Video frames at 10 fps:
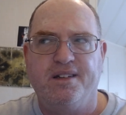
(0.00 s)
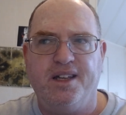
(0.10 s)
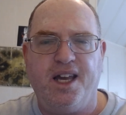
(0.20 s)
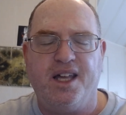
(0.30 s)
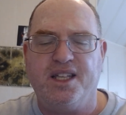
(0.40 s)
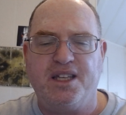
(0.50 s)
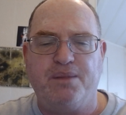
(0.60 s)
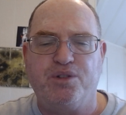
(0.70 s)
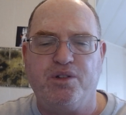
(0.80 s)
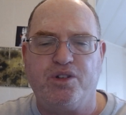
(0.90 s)
yeah, that's
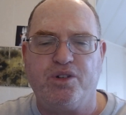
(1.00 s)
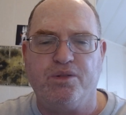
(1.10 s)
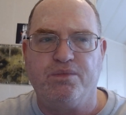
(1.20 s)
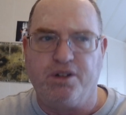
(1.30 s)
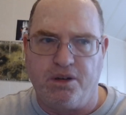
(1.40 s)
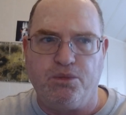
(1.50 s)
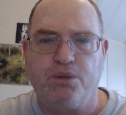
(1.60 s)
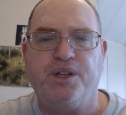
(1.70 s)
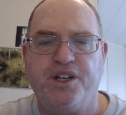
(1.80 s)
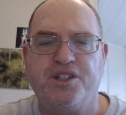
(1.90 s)
absolutely true. There are more
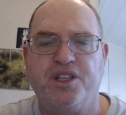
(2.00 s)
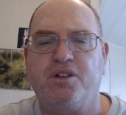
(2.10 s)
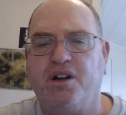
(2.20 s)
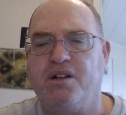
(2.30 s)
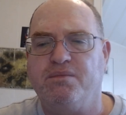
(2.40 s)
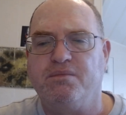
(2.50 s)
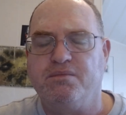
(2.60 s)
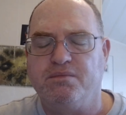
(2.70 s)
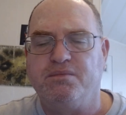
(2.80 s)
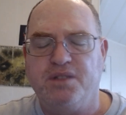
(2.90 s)
players than there are
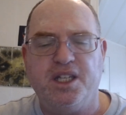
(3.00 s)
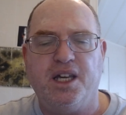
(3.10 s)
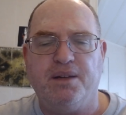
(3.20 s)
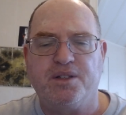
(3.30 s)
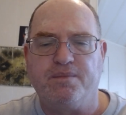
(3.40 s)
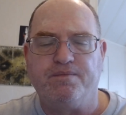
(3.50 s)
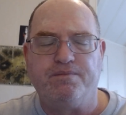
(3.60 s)
DMs.